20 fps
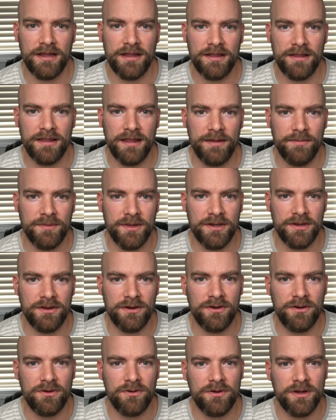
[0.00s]
Let me
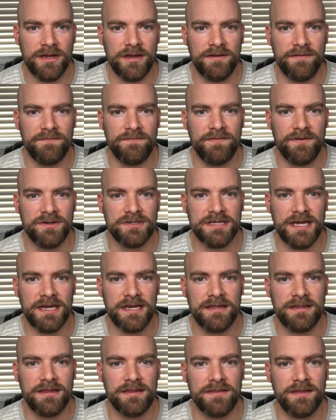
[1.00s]
know if there's
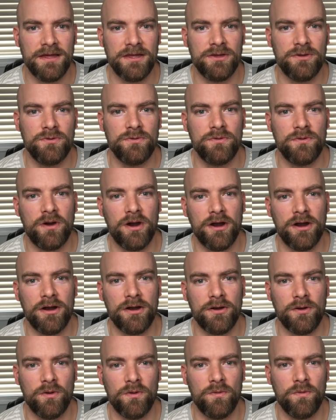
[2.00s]
anything that you
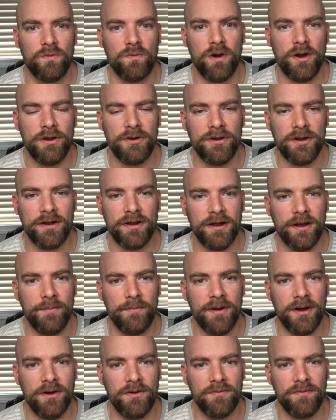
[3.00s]
are wondering
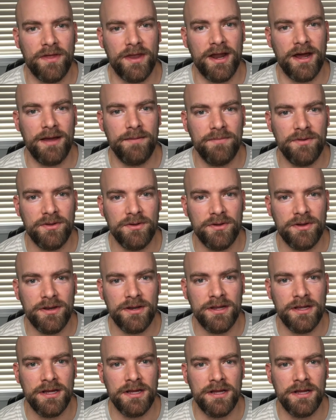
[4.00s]
about that I'm doing,